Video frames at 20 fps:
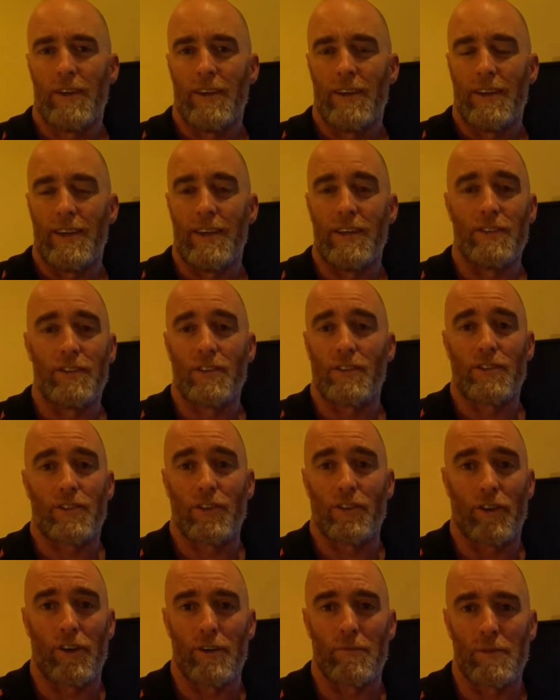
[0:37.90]
Is it
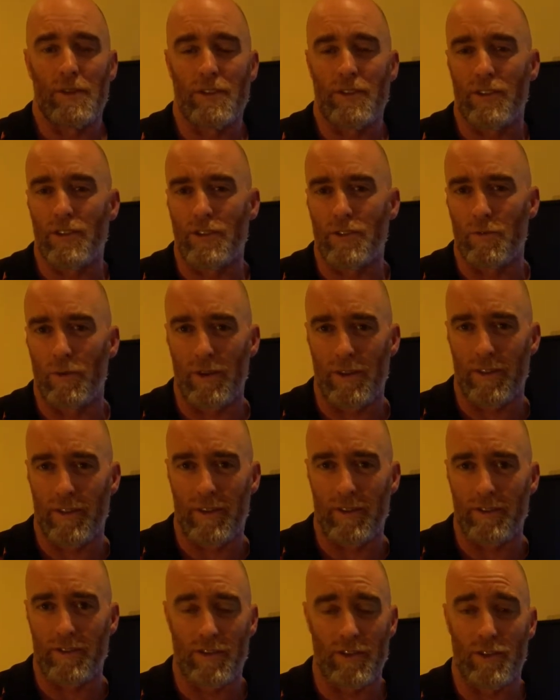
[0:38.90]
synonymous just
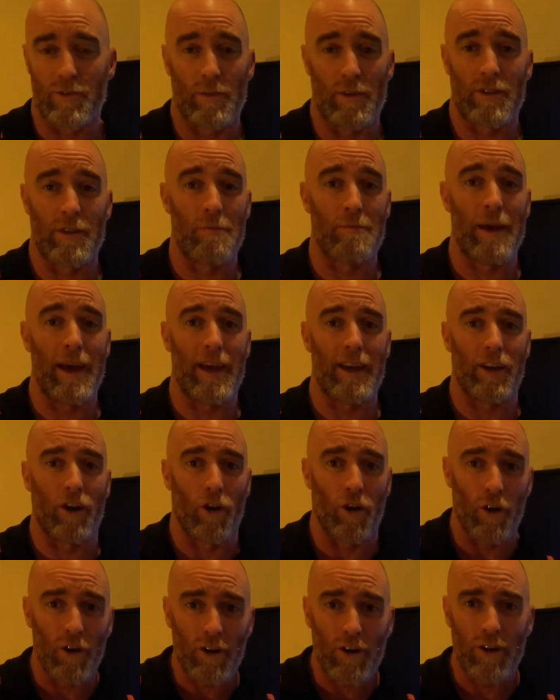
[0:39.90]
with a bad
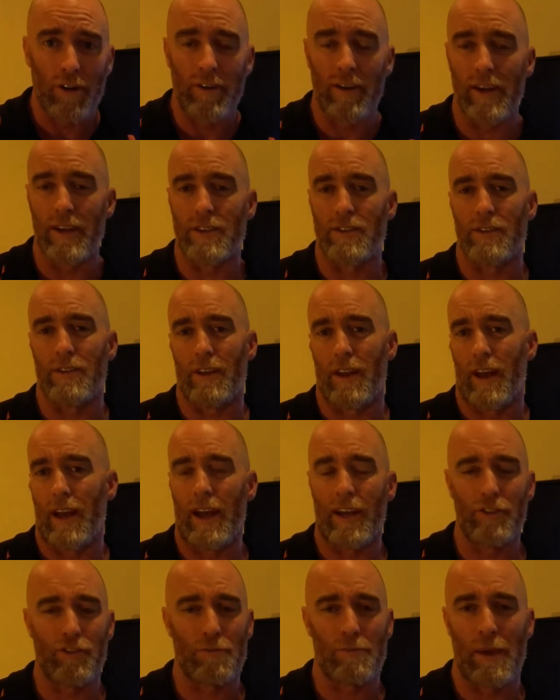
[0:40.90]
look, as in a
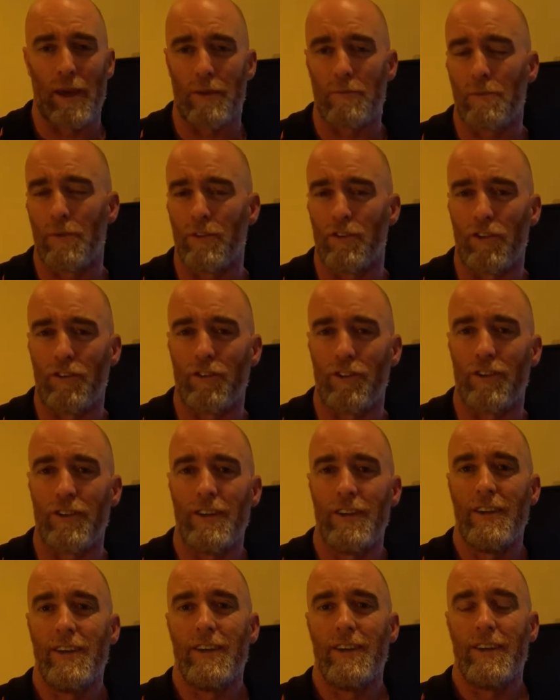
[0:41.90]
hunchback position?
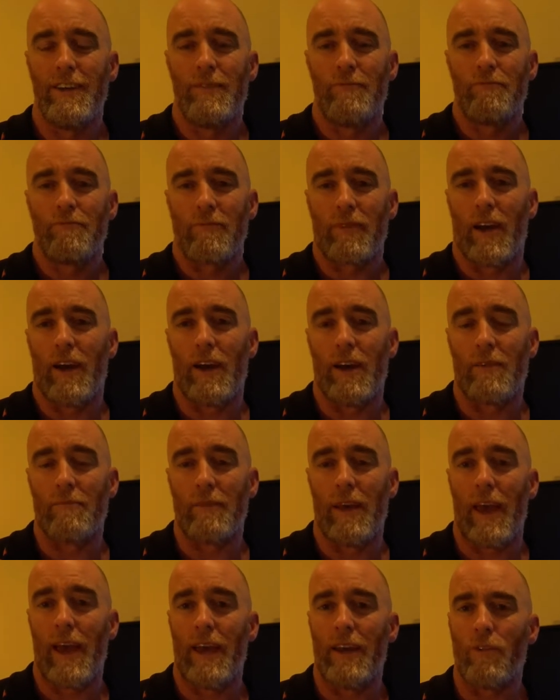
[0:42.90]

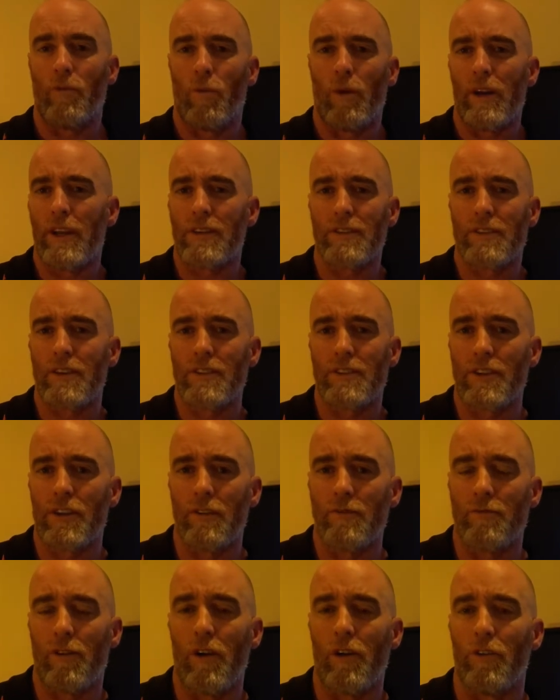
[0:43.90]
And what else does it
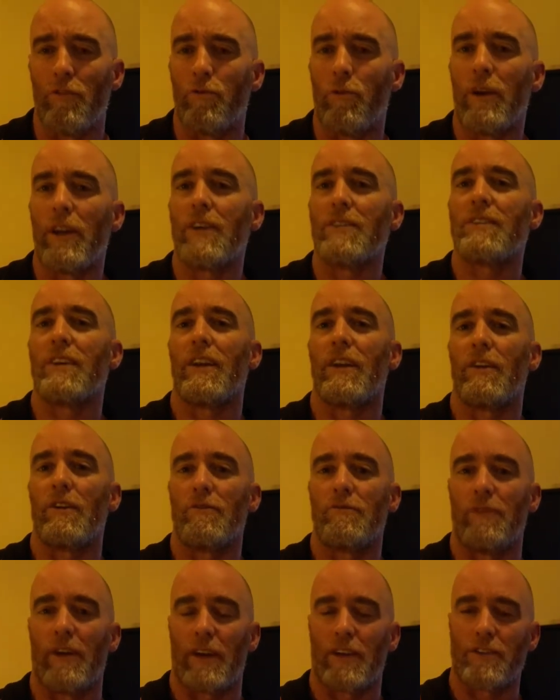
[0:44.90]
involve? What else can it
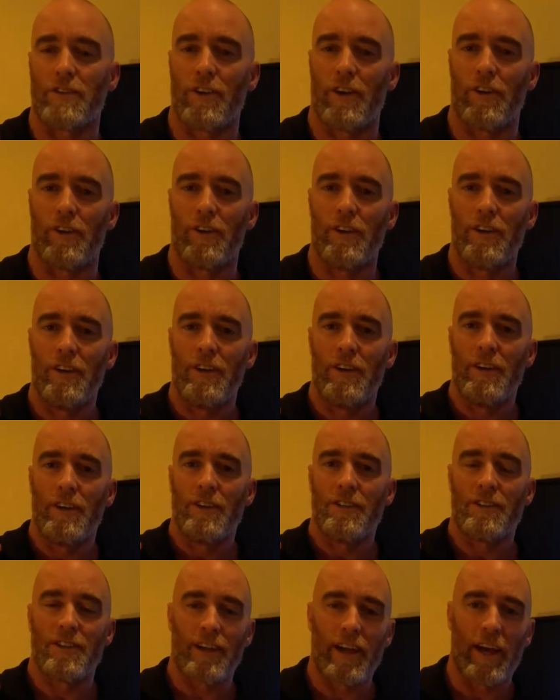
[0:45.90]
affect? So
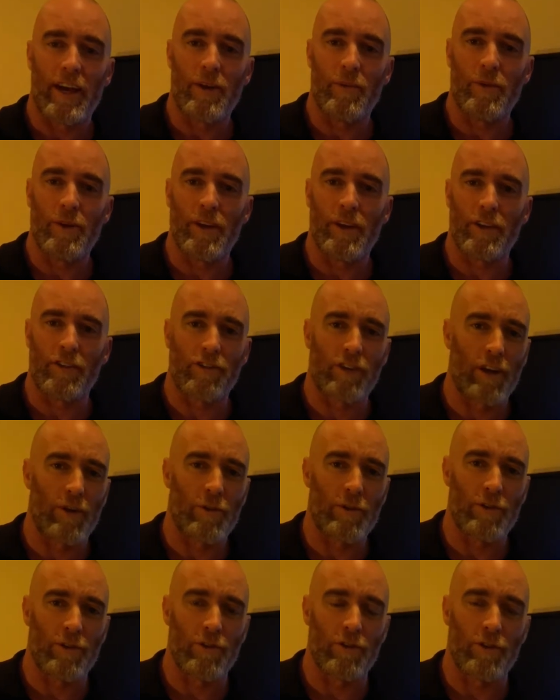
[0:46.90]
today we're going to share
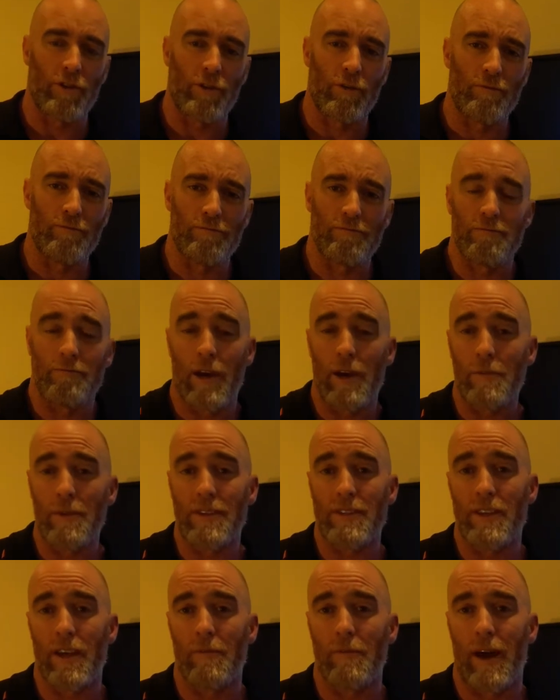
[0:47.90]
with you maybe
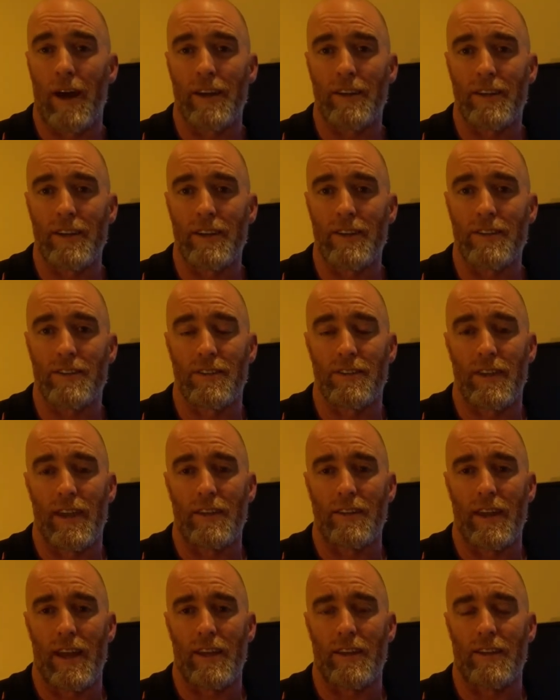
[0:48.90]
some ideas
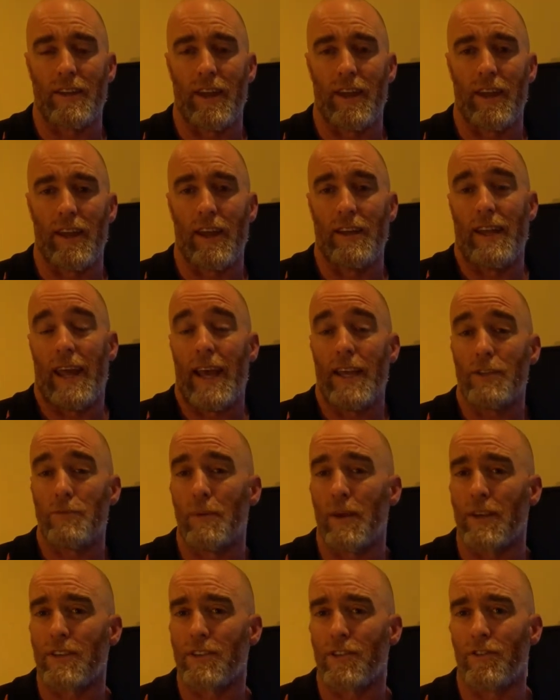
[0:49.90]
and
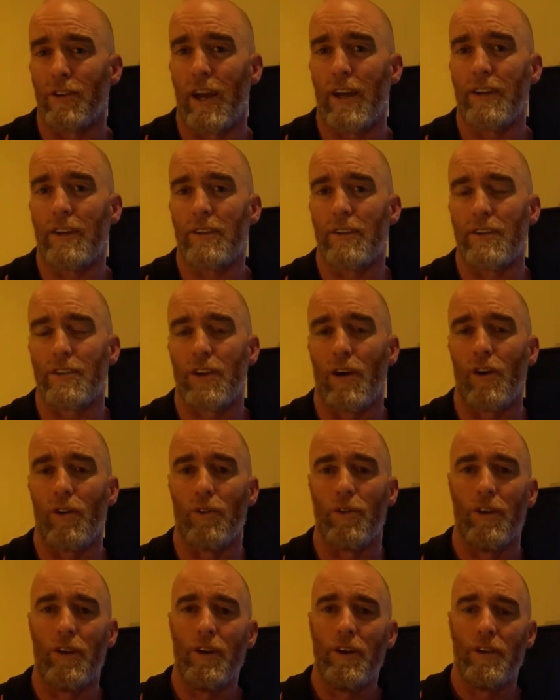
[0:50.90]
aspects surrounding this whole